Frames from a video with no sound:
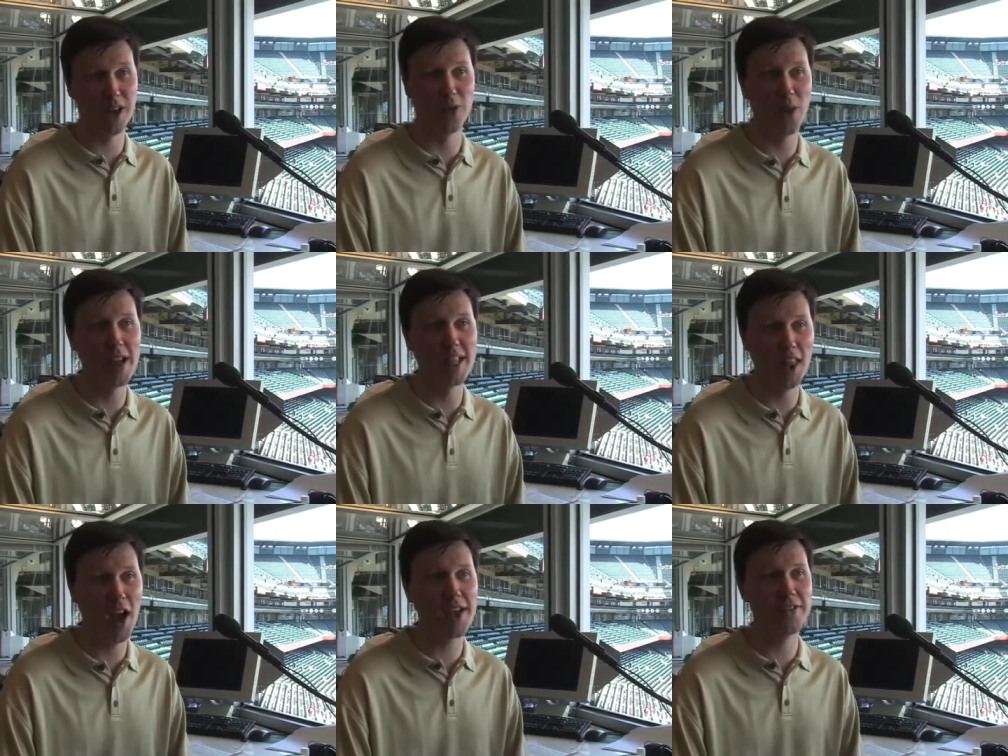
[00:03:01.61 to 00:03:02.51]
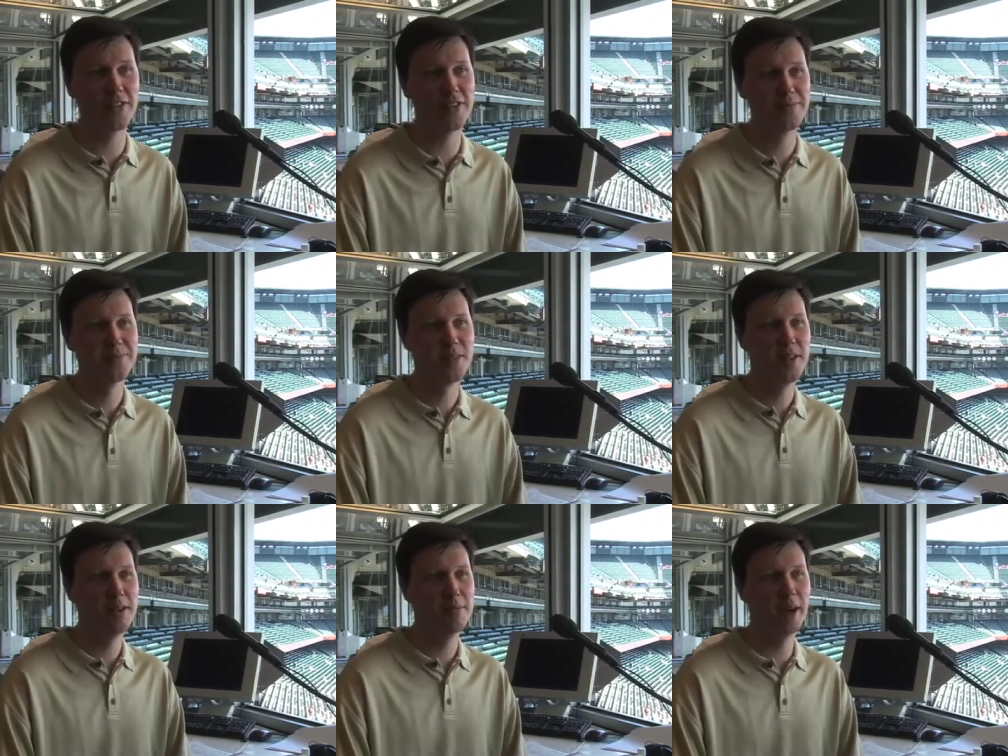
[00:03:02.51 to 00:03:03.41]
a great life,
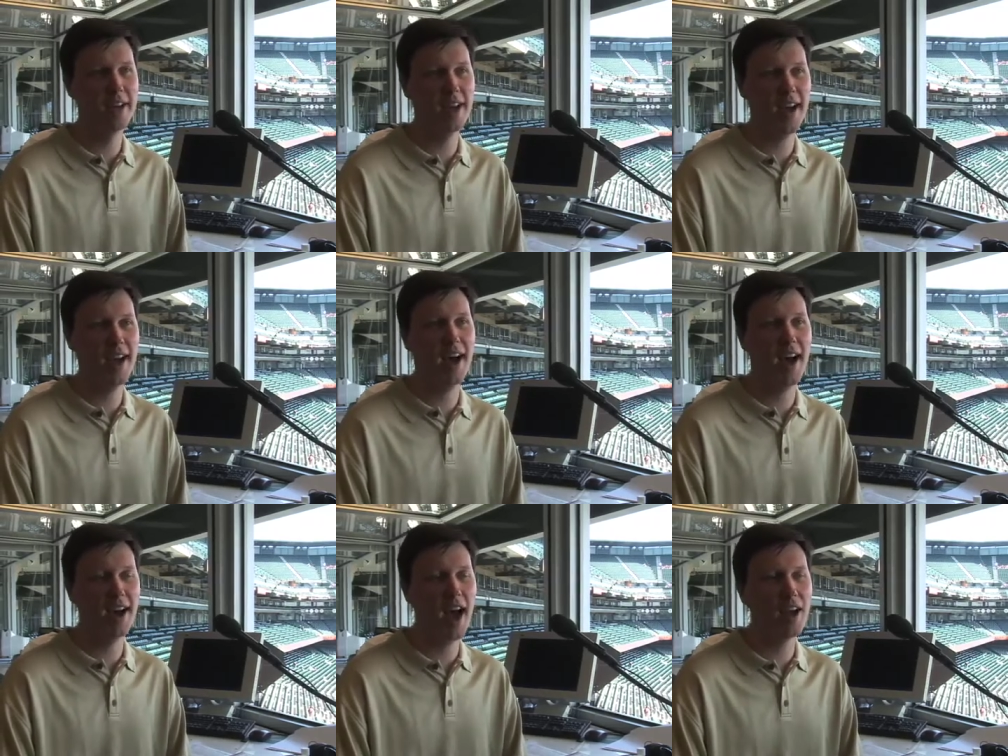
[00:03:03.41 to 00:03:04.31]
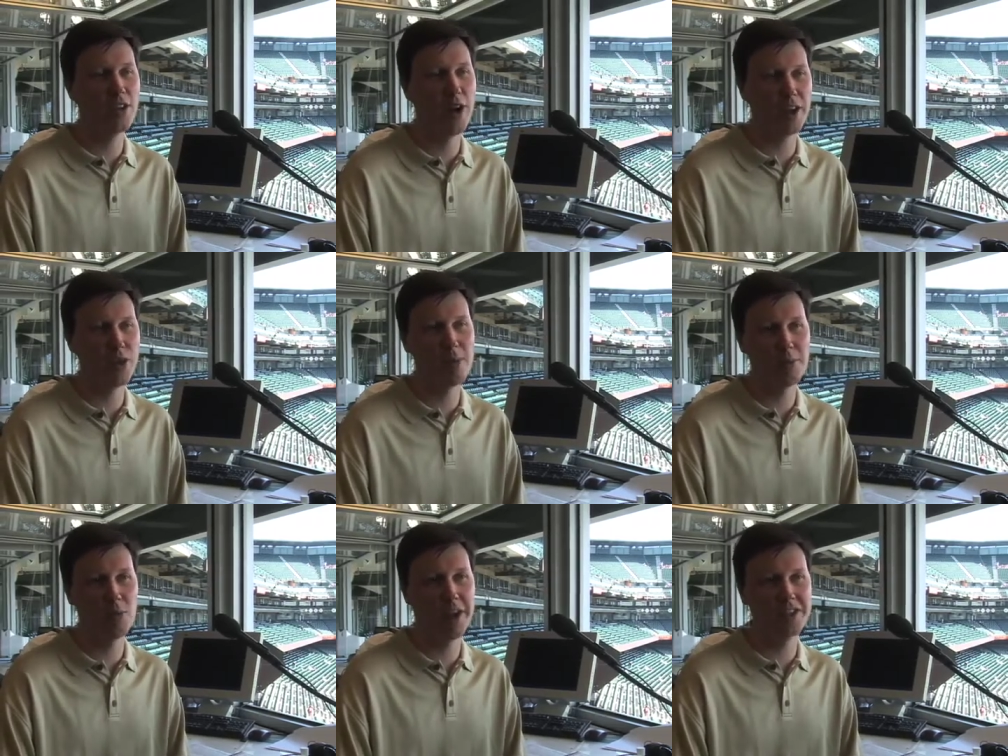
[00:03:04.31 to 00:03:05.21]
but I don't know. I grew up
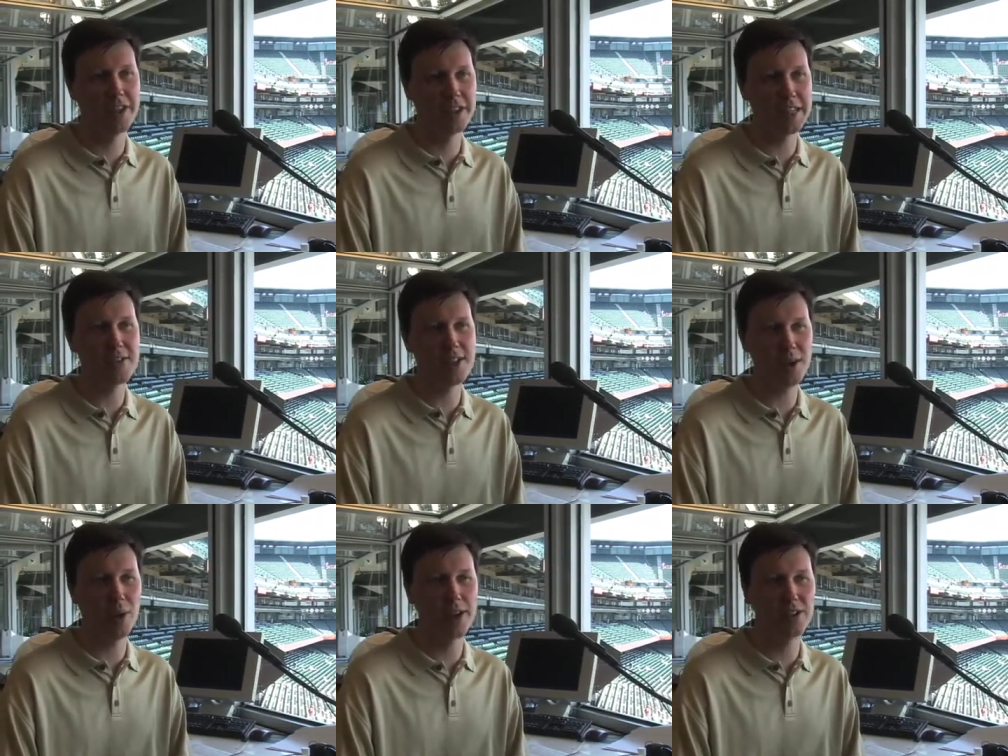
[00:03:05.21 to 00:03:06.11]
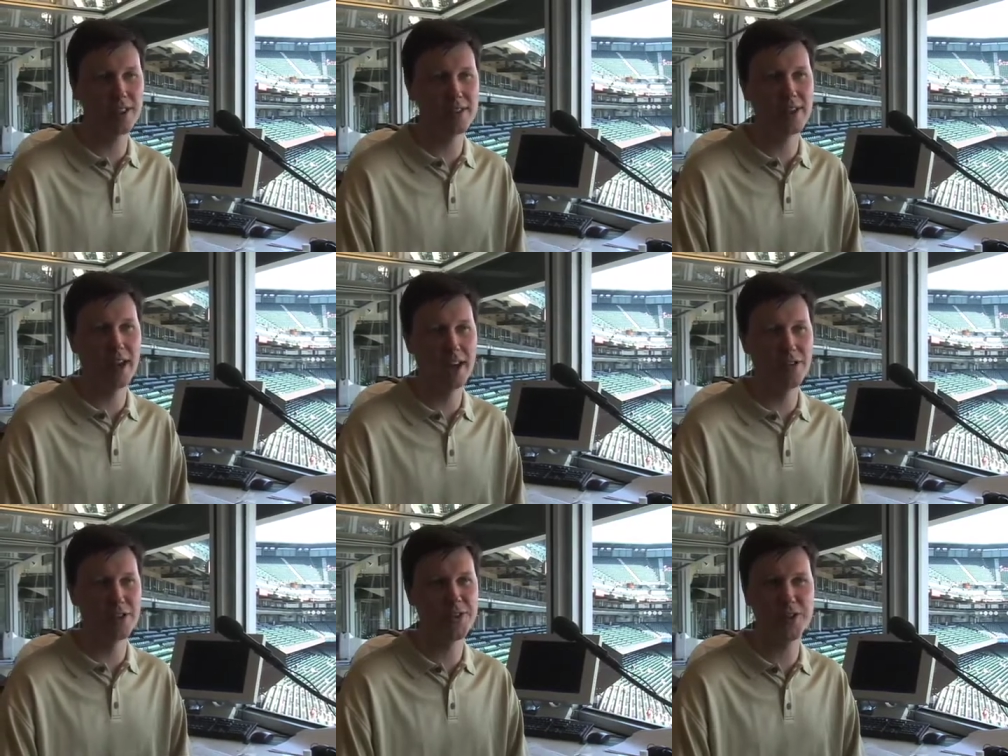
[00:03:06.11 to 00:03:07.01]
in Washington, D.C. Washington's kind of
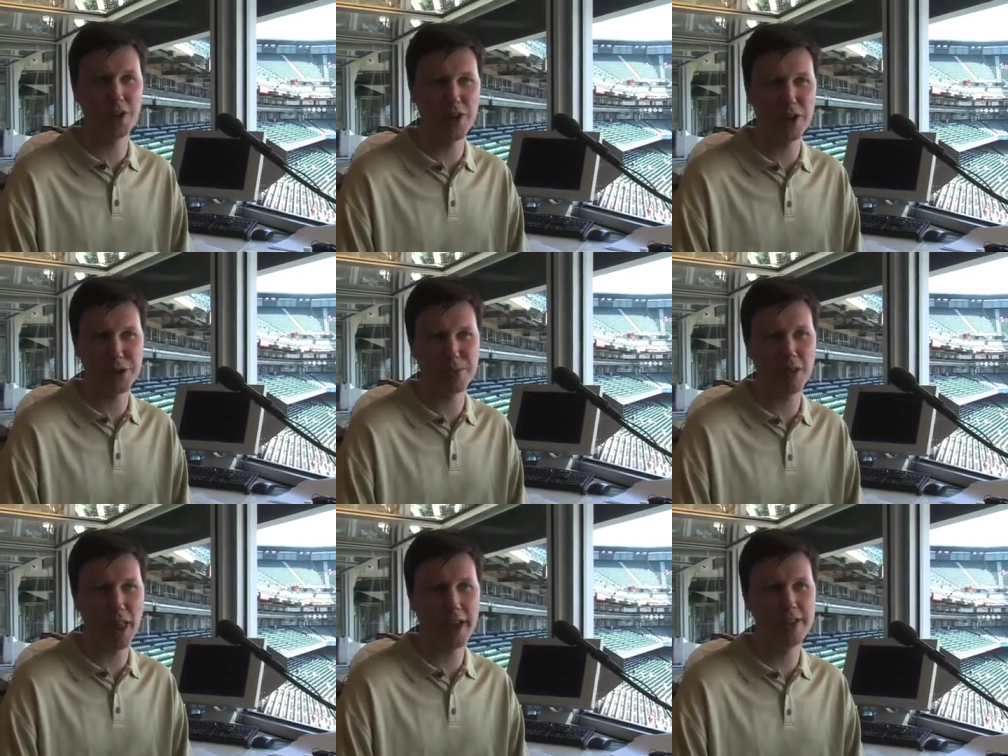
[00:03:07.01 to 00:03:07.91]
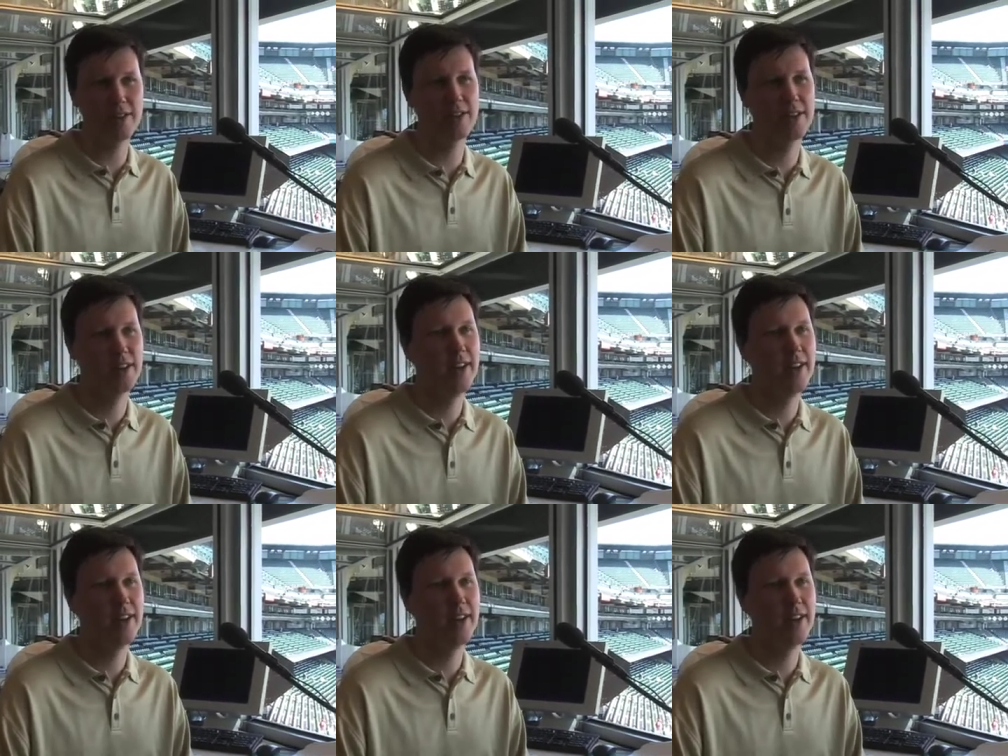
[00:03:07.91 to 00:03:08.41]
a serious place.